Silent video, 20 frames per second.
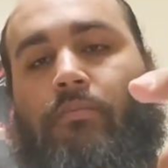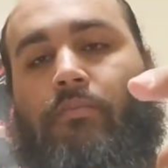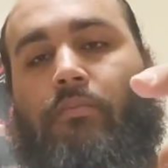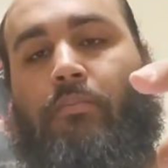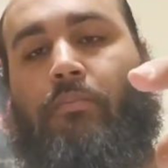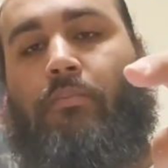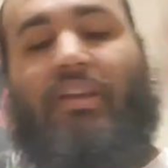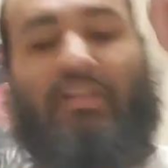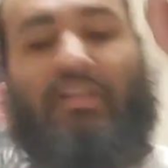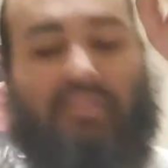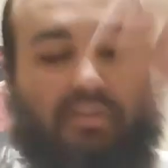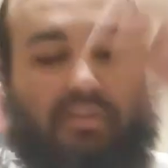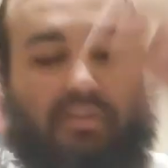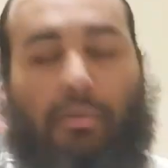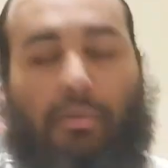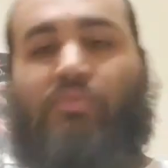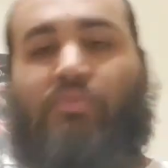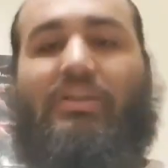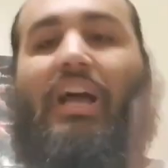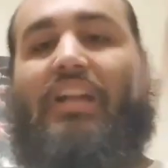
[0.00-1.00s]
because the
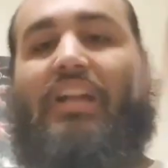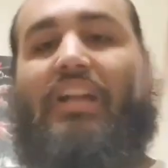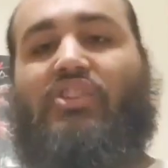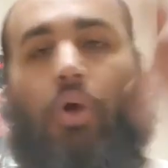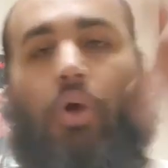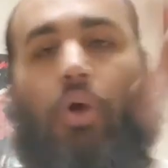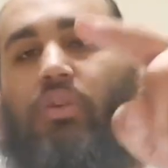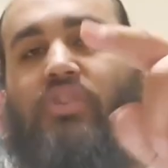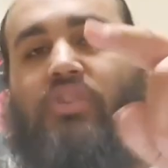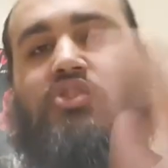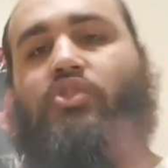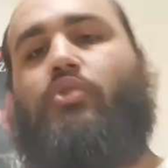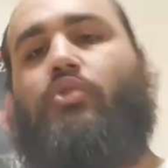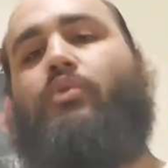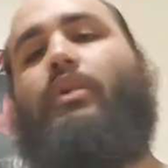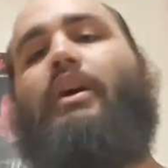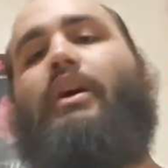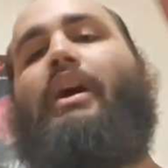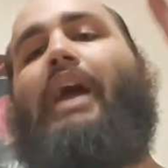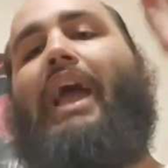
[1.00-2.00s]
Most High told us
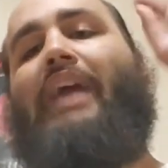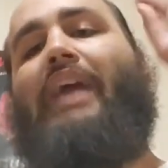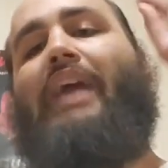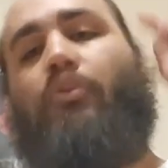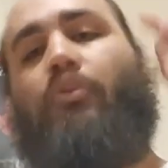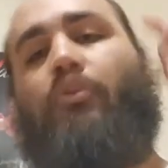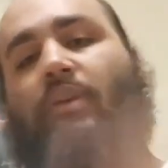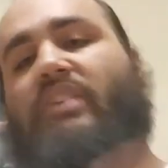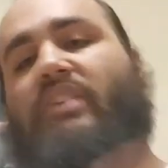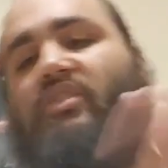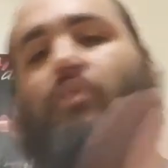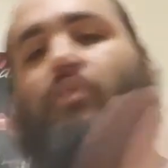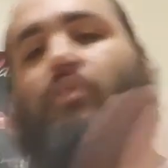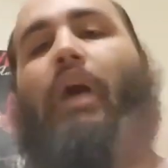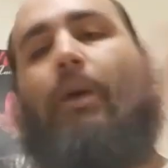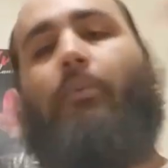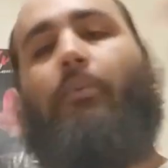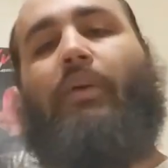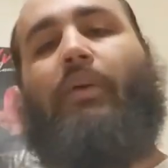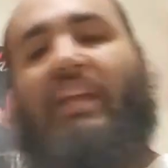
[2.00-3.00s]
to. And the reason
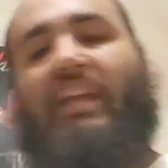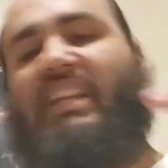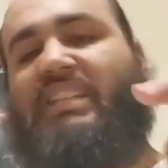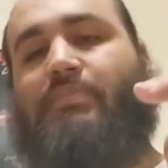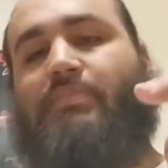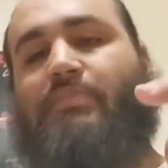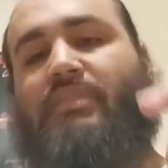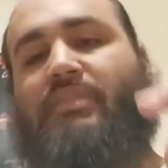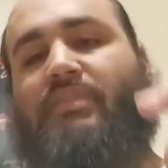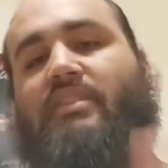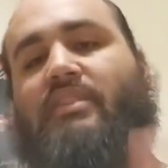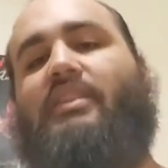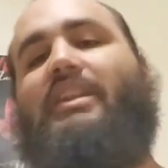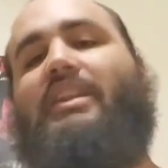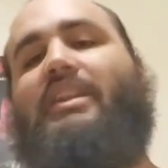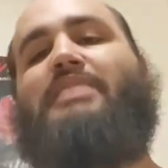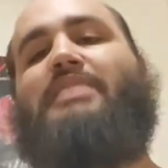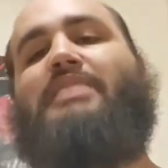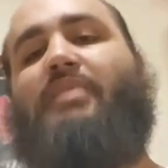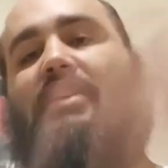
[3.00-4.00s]
why we're in this position
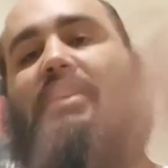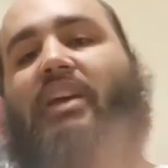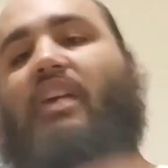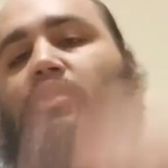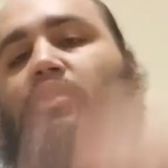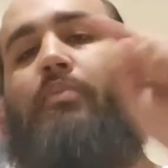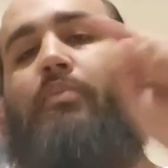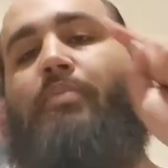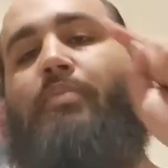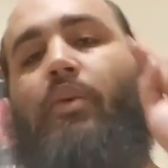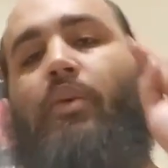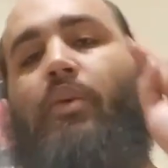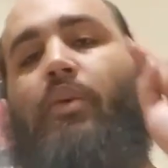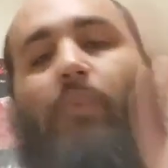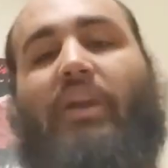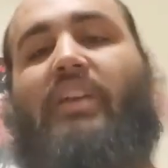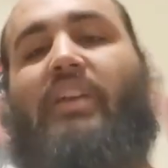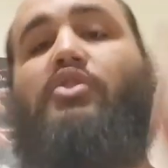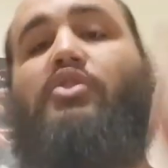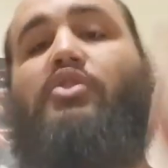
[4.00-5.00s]
is because we're being
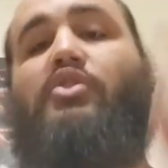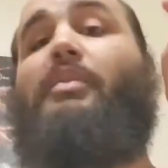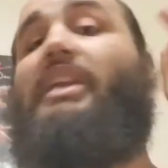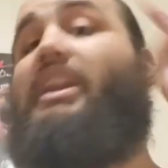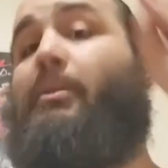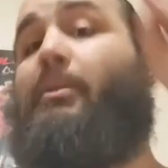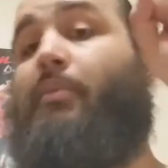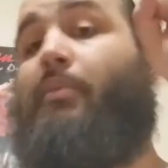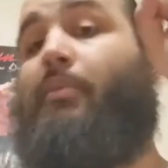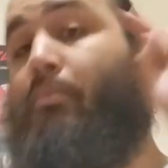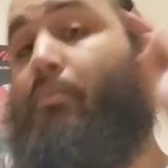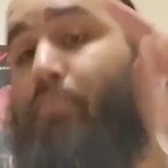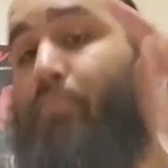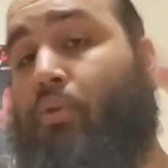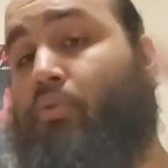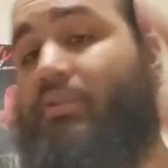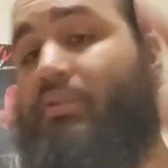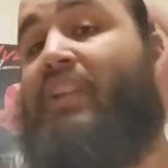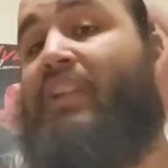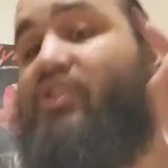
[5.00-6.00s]
wicked. So we need to be
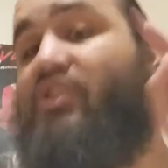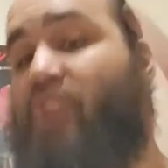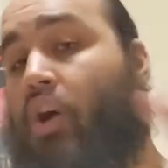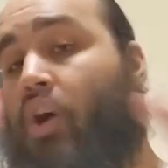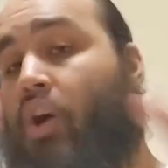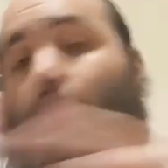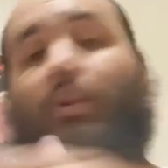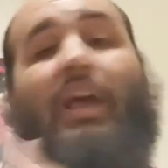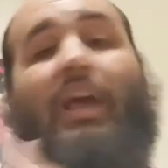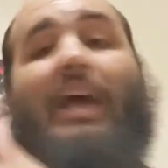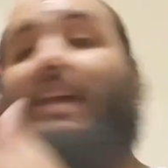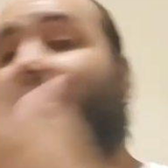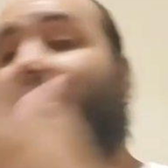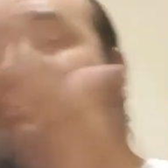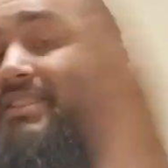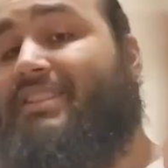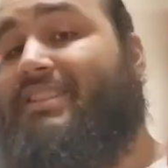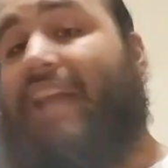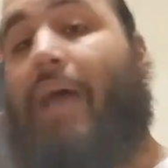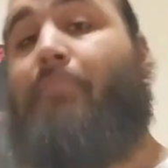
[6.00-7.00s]
rebuked and told to
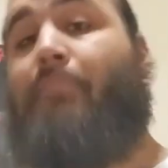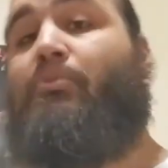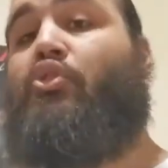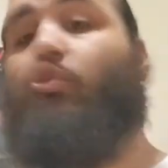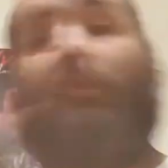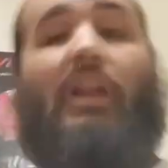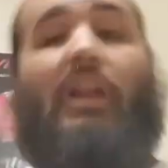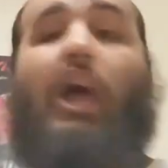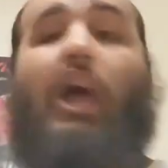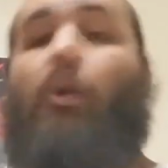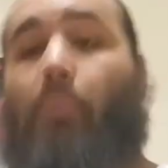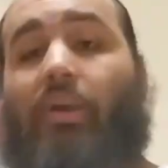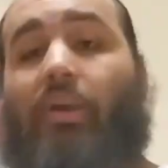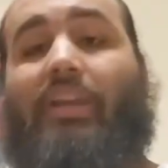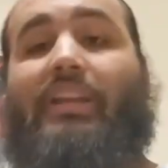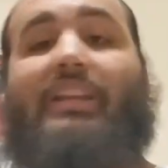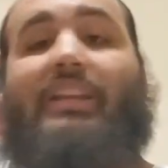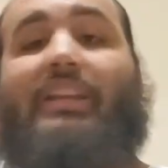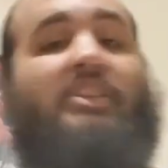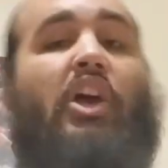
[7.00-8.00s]
stop doing our
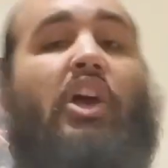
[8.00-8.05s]
wickedness